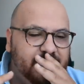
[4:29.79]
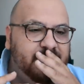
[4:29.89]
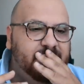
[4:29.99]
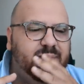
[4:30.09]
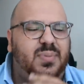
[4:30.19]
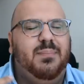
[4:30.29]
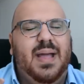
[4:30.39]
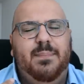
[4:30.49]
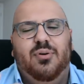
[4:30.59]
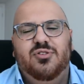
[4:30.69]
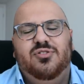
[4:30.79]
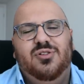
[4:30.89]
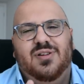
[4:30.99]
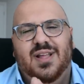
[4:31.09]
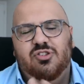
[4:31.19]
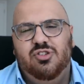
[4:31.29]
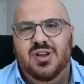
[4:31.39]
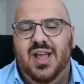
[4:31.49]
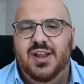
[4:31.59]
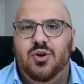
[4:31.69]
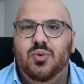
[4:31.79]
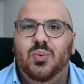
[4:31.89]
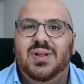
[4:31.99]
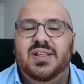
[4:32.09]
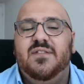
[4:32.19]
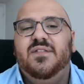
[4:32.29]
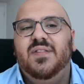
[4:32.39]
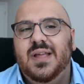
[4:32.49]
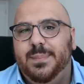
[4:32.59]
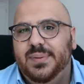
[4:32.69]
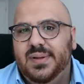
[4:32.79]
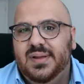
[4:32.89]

but my personal collection, I don't really flip.